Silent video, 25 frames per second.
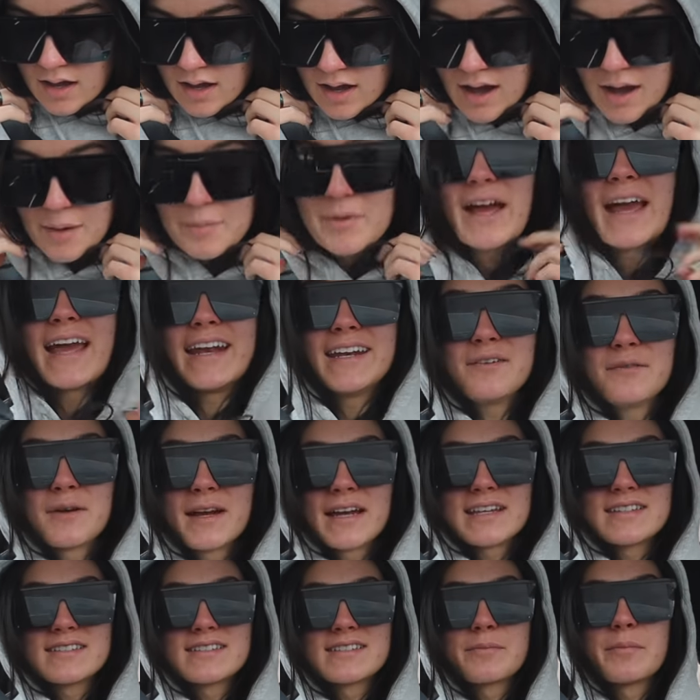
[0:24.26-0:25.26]
But
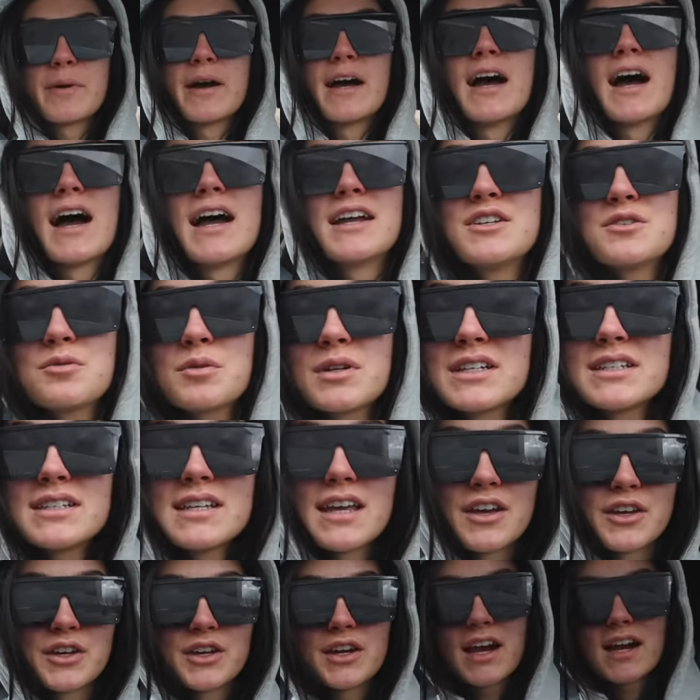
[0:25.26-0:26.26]
I just wanted to
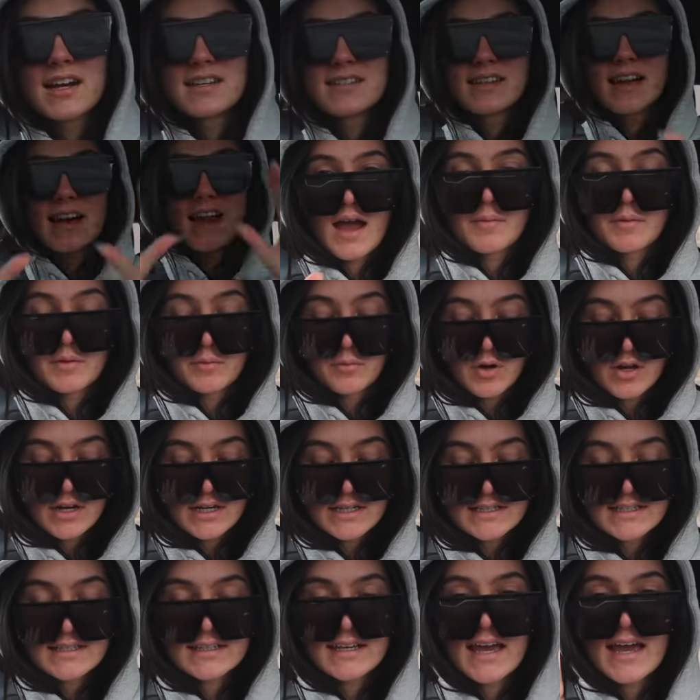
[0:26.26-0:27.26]
tell you guys that I've been
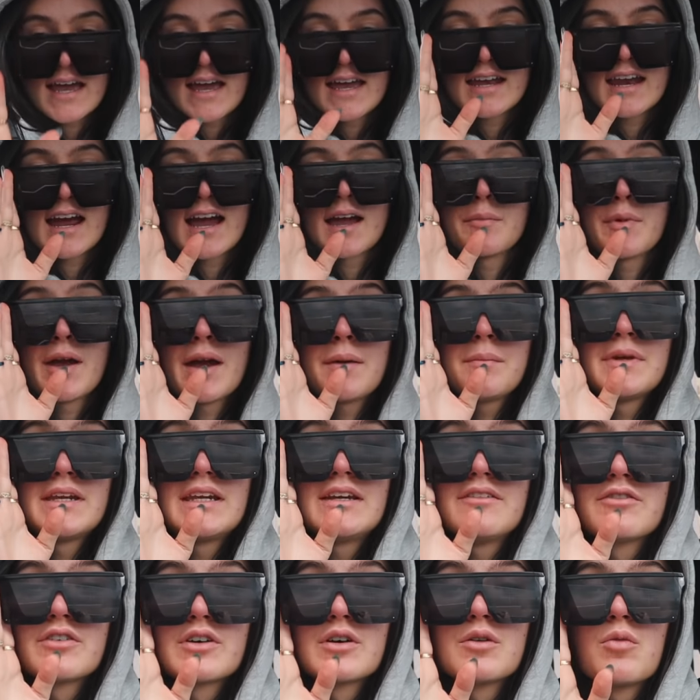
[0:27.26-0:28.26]
wanting to get an iPad
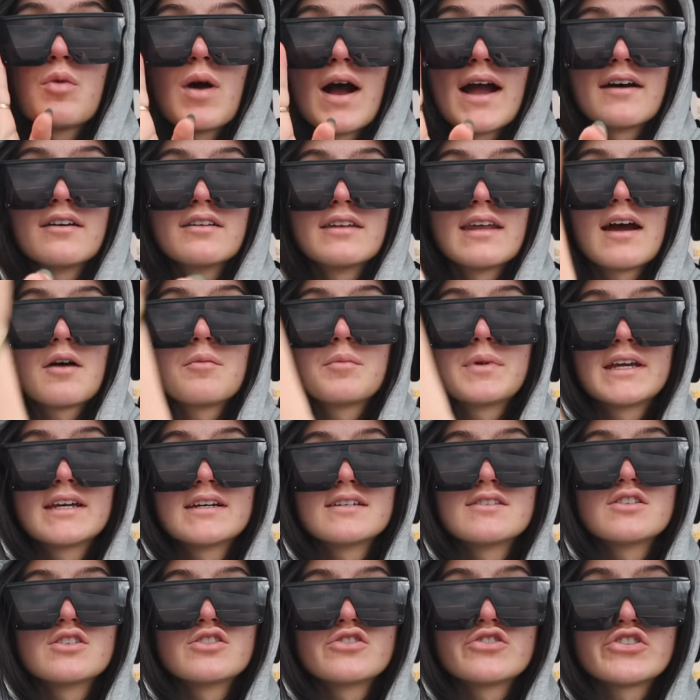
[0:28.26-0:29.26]
mini for a while now
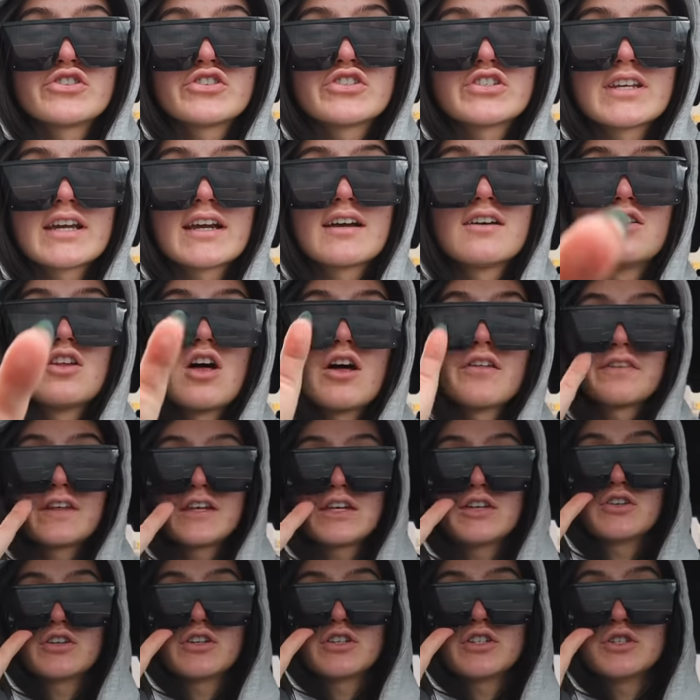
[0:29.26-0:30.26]
because there's just like a lot that
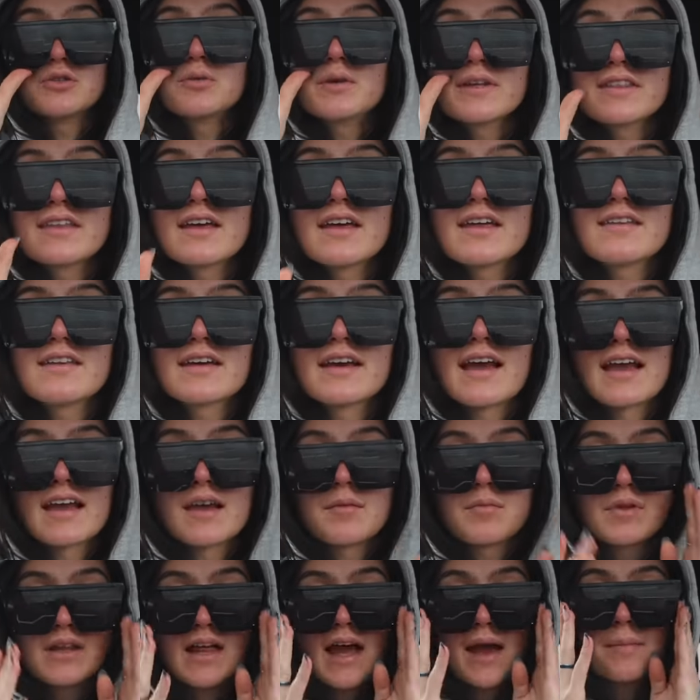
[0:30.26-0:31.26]
you can do with it. Like I
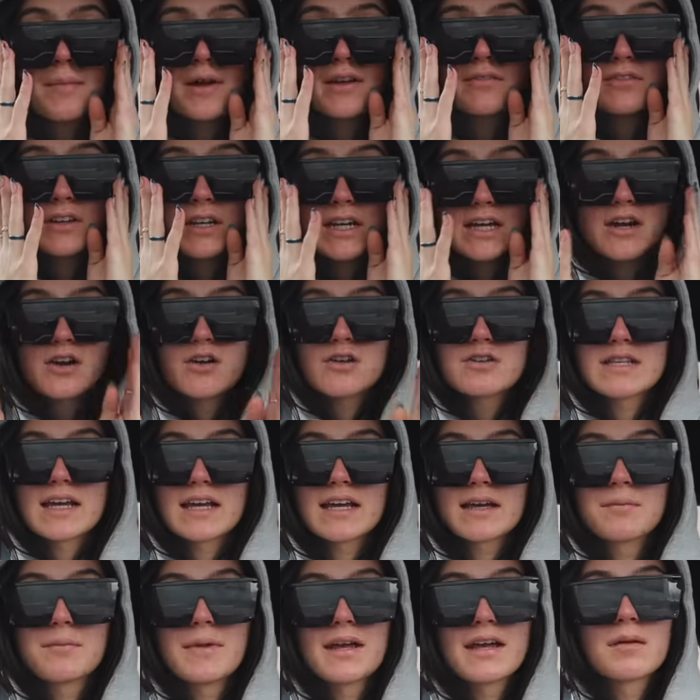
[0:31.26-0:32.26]
can plan my videos, I
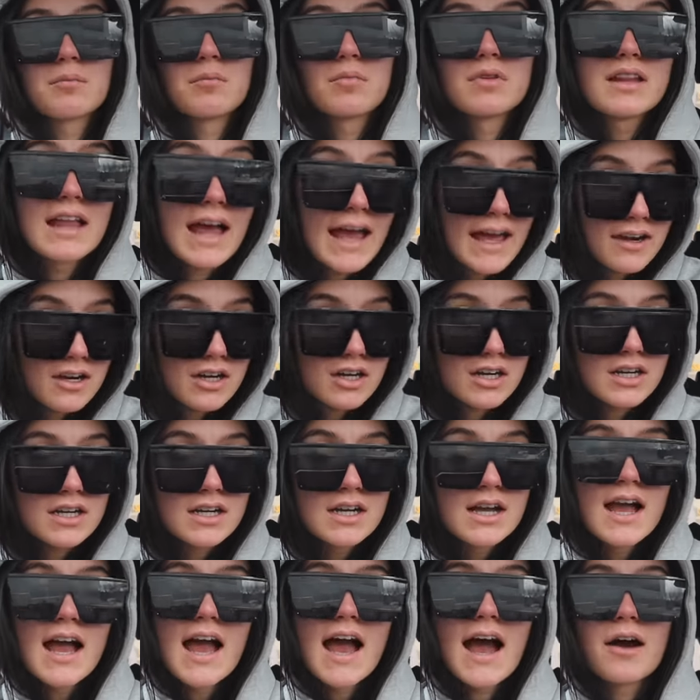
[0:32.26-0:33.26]
can make a planner
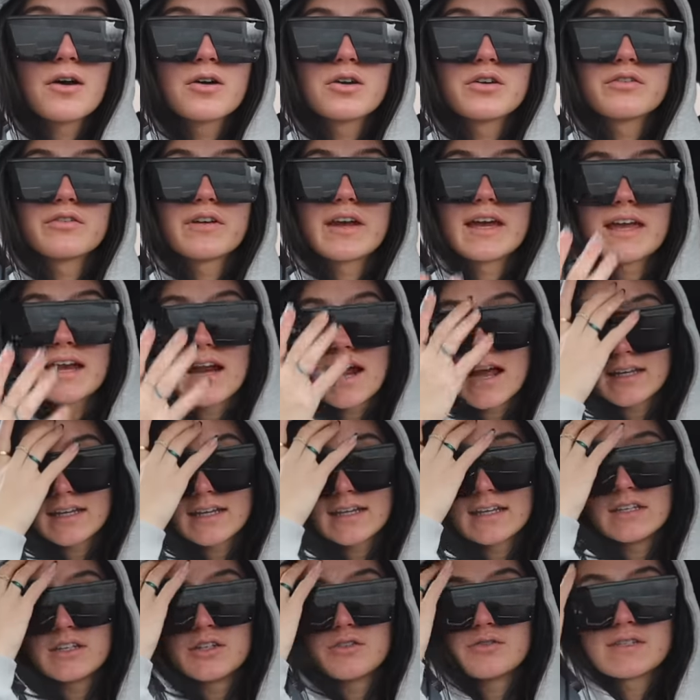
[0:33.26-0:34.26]
out of it, I
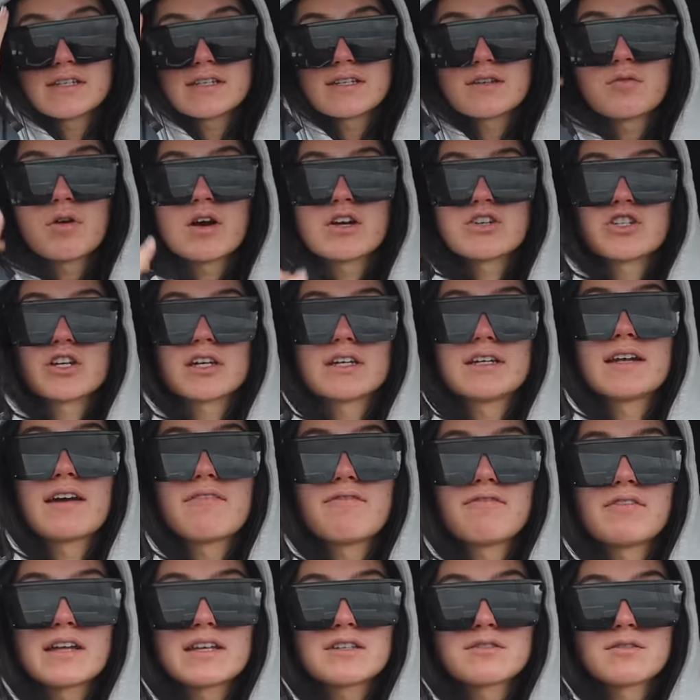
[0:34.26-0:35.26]
can use it to watch like
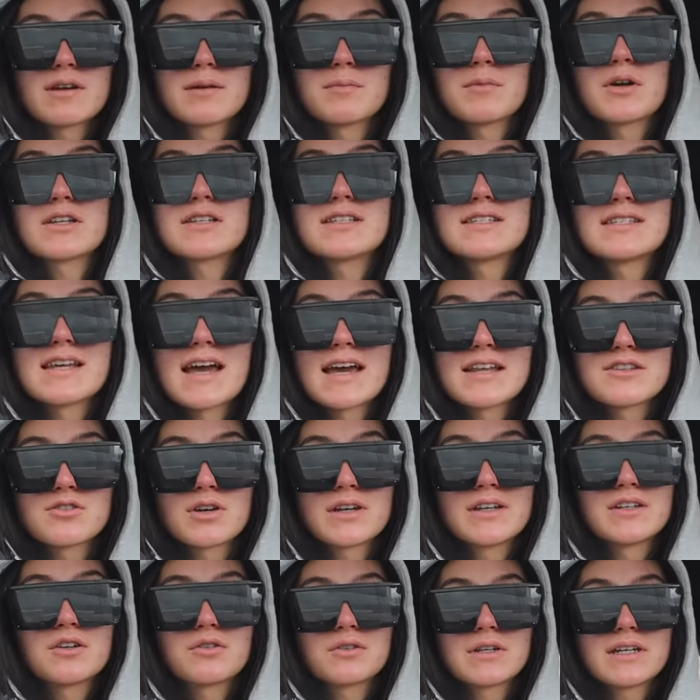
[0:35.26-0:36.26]
Netflix when I'm on set so
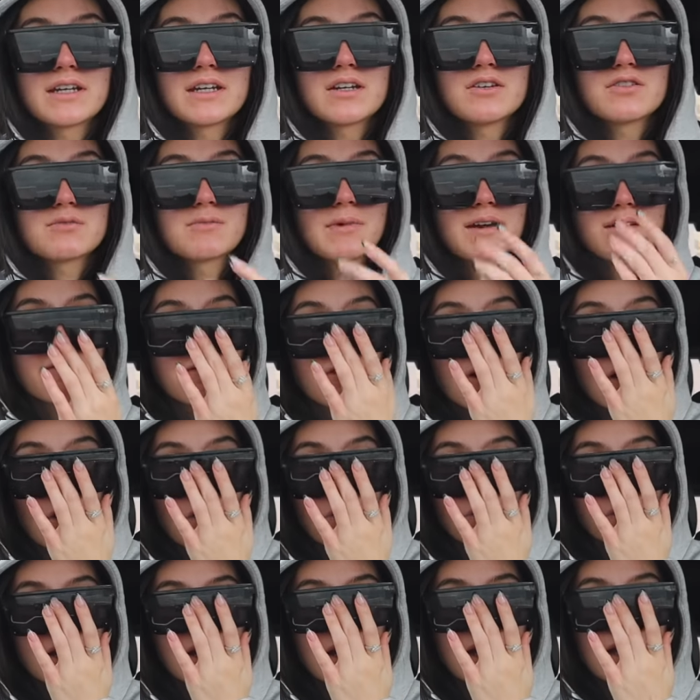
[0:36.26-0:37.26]
I don't need to use my
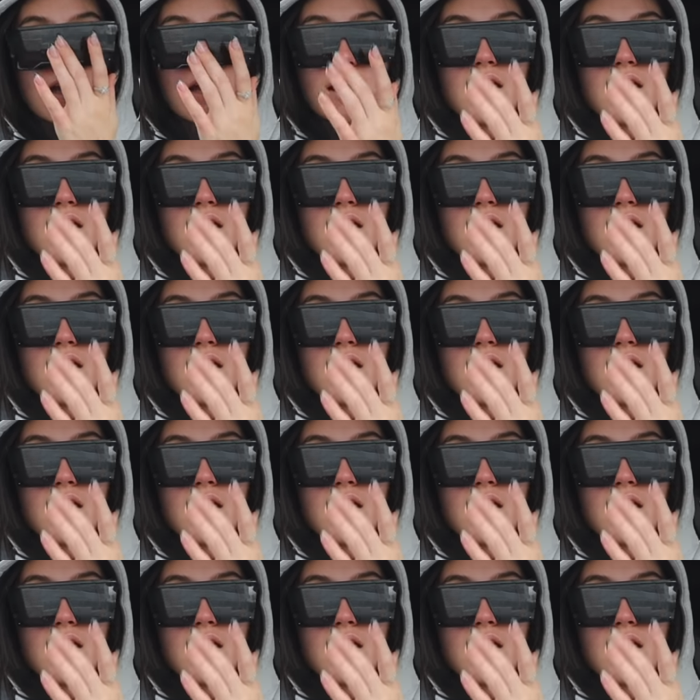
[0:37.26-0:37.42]
phone.